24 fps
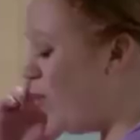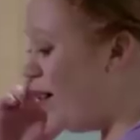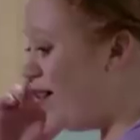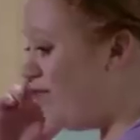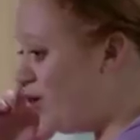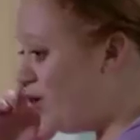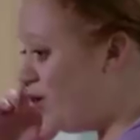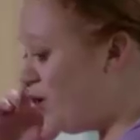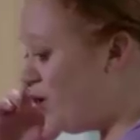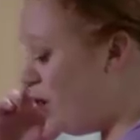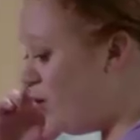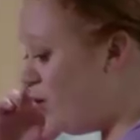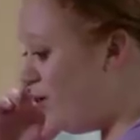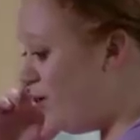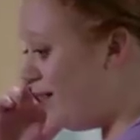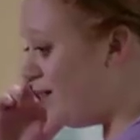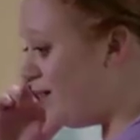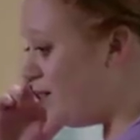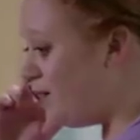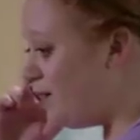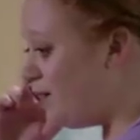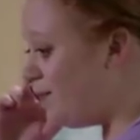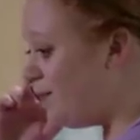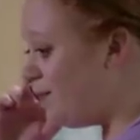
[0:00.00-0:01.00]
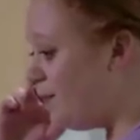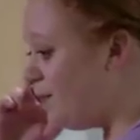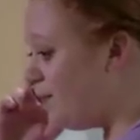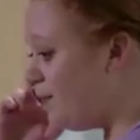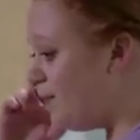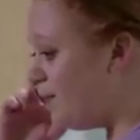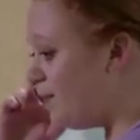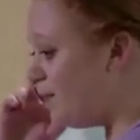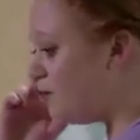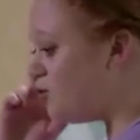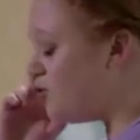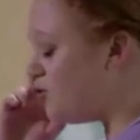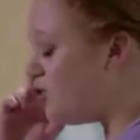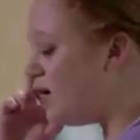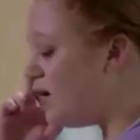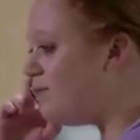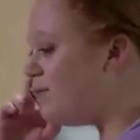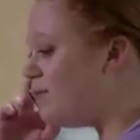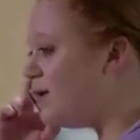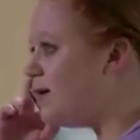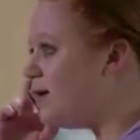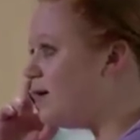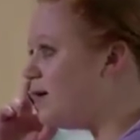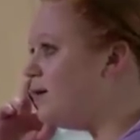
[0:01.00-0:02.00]
Where are you going?
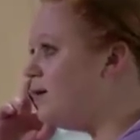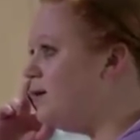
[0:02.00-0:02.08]
Jamie.